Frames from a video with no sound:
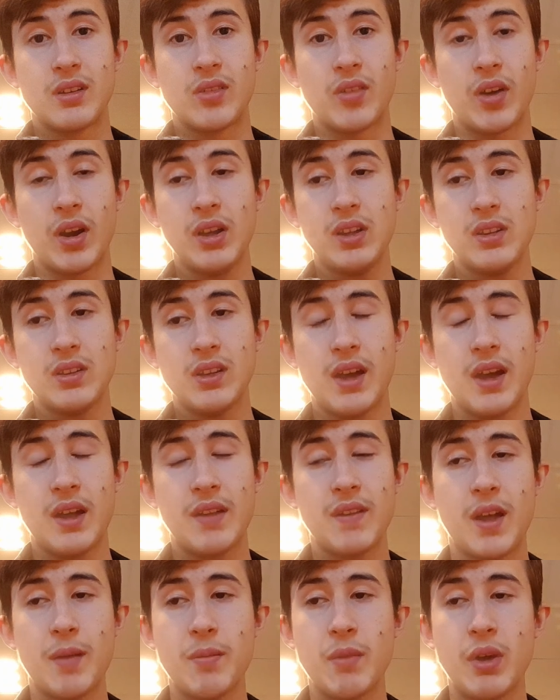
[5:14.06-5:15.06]
right?
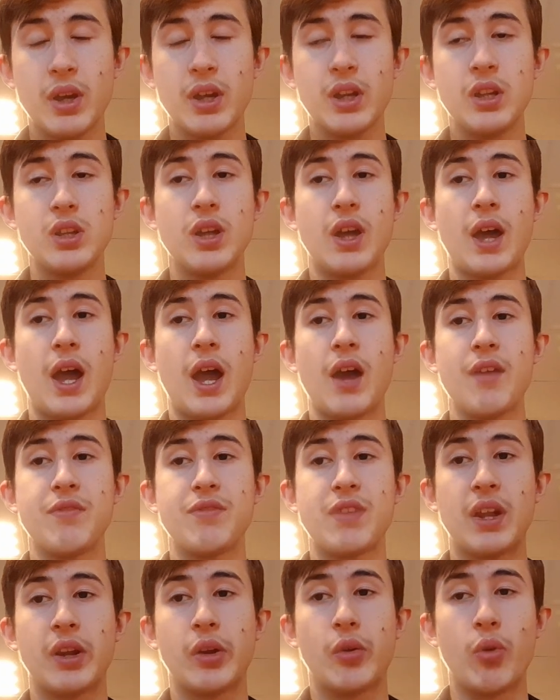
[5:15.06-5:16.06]
And I'm not going to have
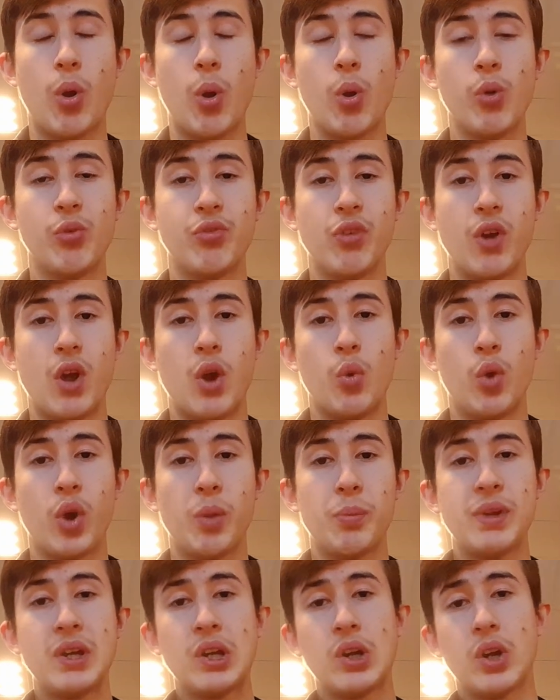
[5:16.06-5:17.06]
that growth while
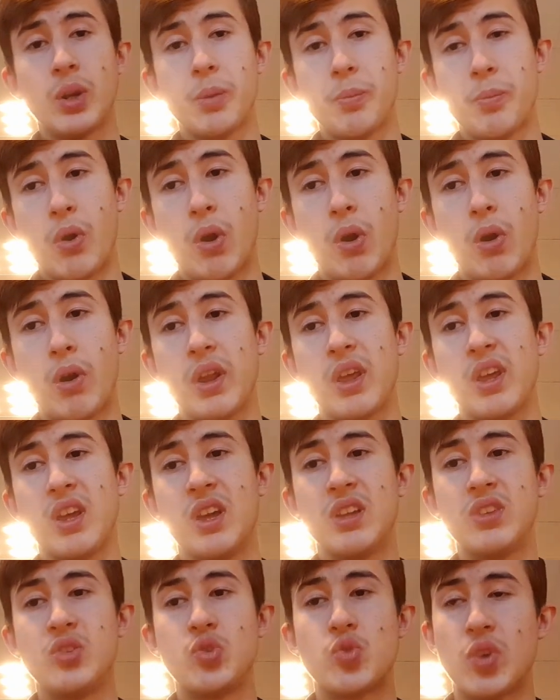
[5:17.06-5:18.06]
being on a party
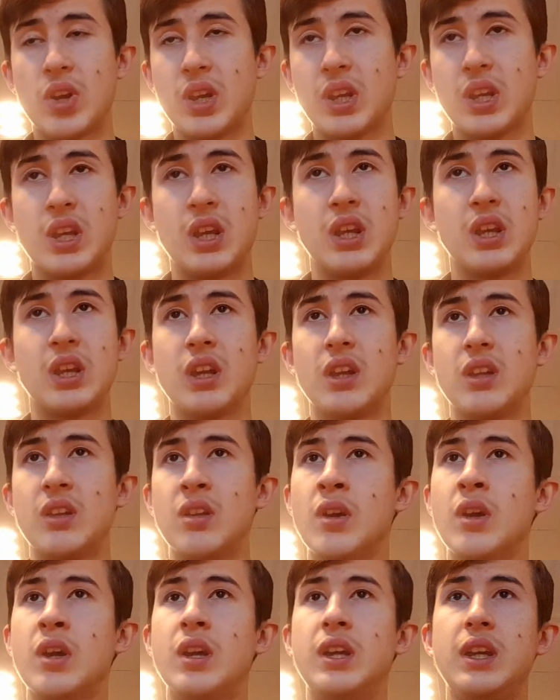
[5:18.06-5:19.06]
and drinking and
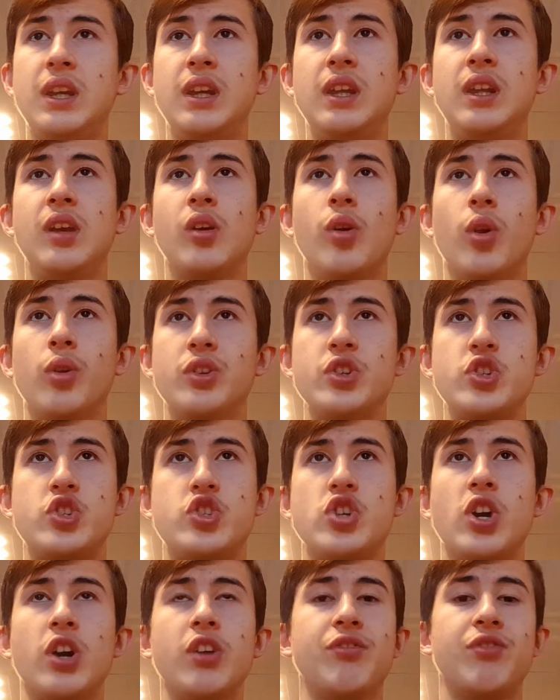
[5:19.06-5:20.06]
eating all this
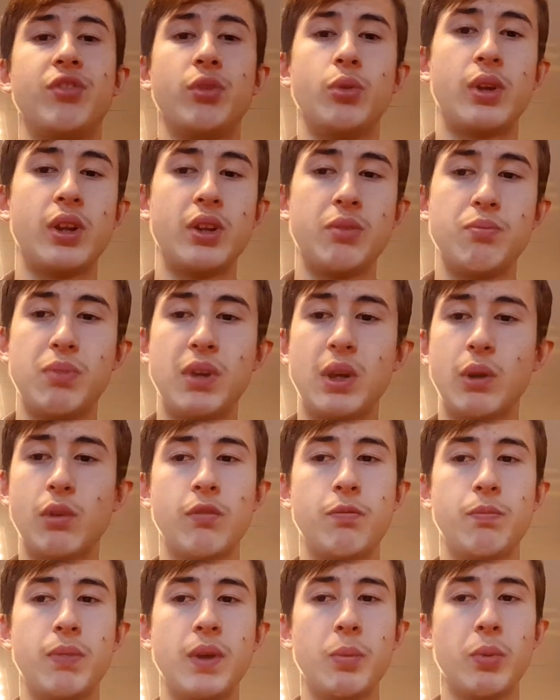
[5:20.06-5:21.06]
junk food and being
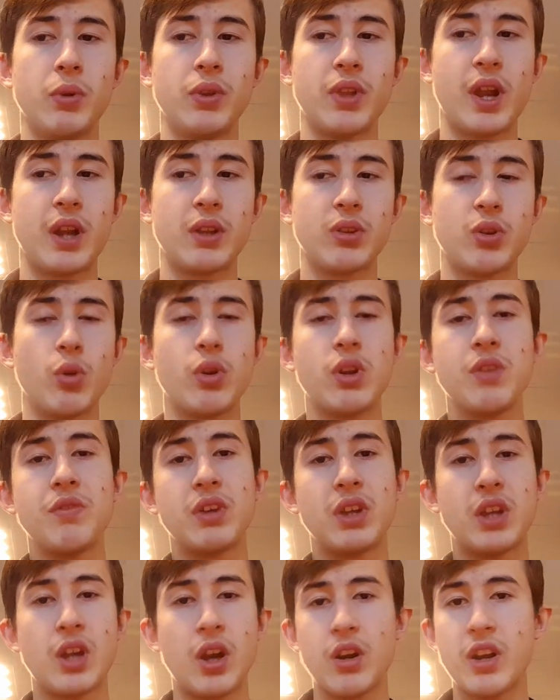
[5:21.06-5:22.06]
with people that don't
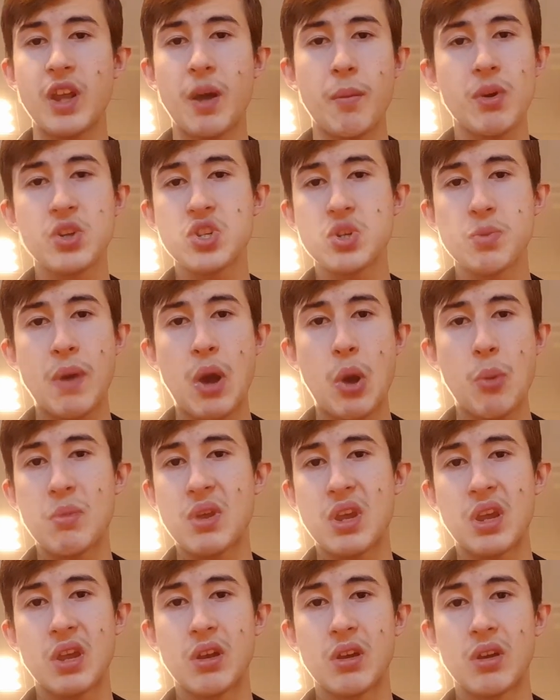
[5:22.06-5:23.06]
even care that much about
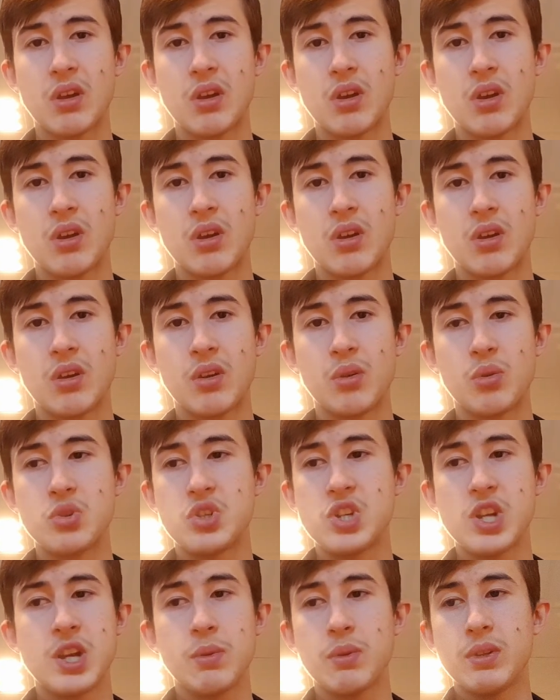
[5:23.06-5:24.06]
me, who
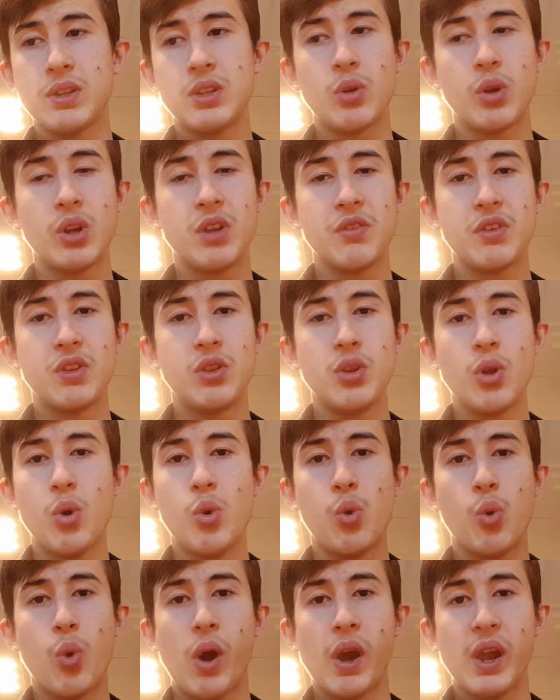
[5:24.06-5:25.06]
genuinely don't even know
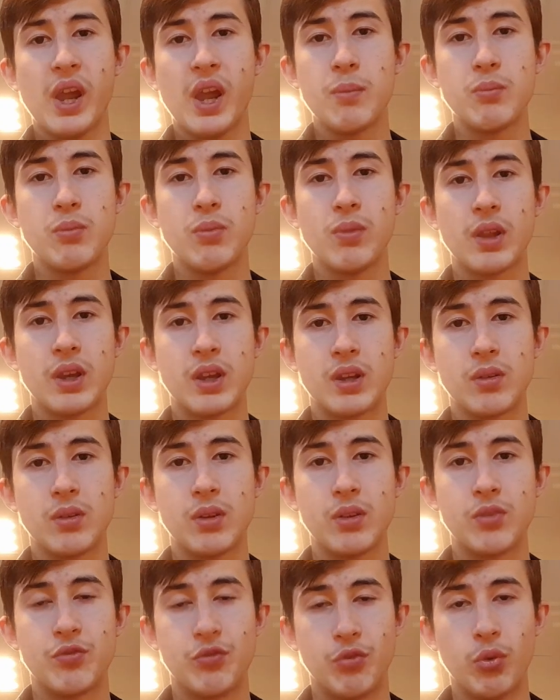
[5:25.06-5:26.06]
who I am, like,
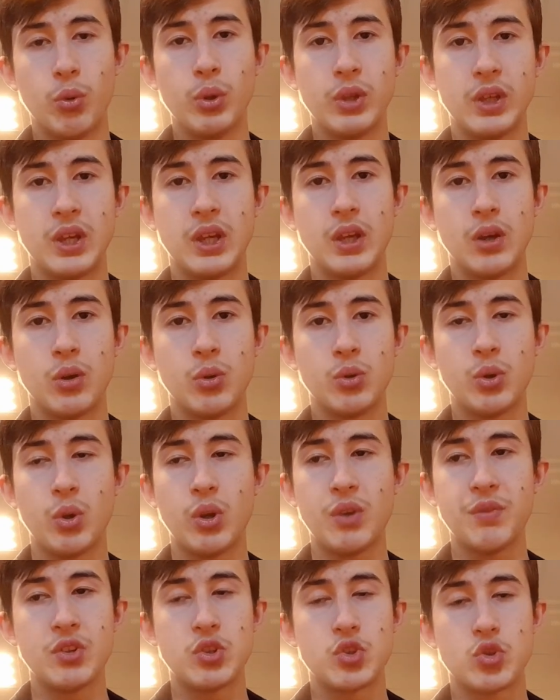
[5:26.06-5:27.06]
fully, who
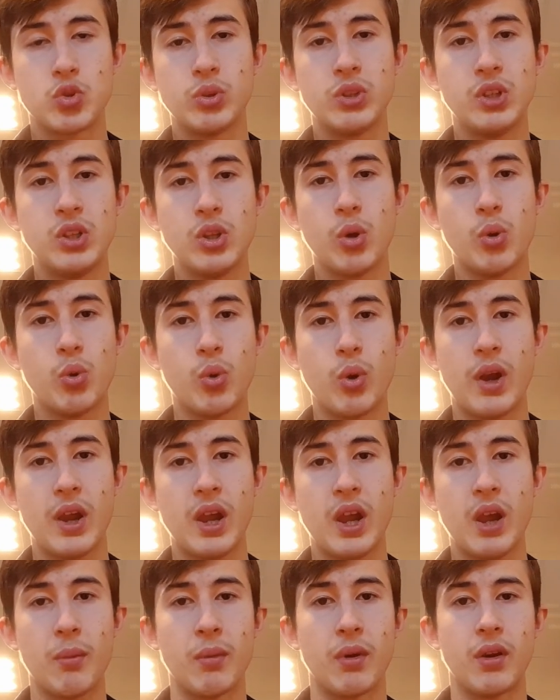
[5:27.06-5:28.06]
don't even truly know who I
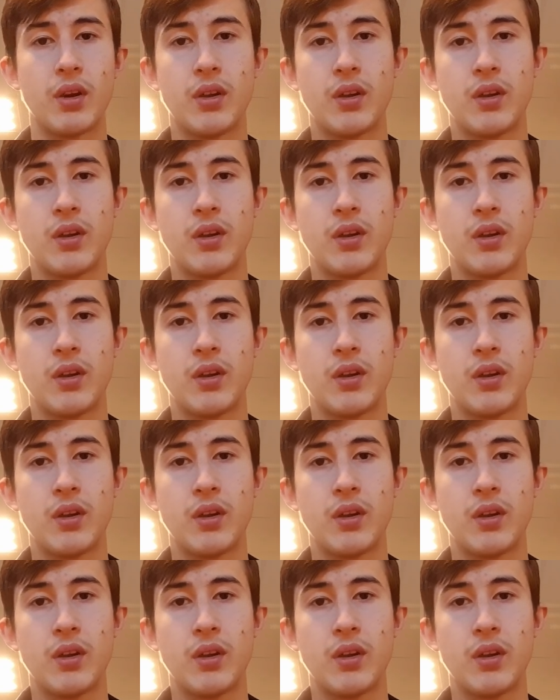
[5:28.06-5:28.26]
am.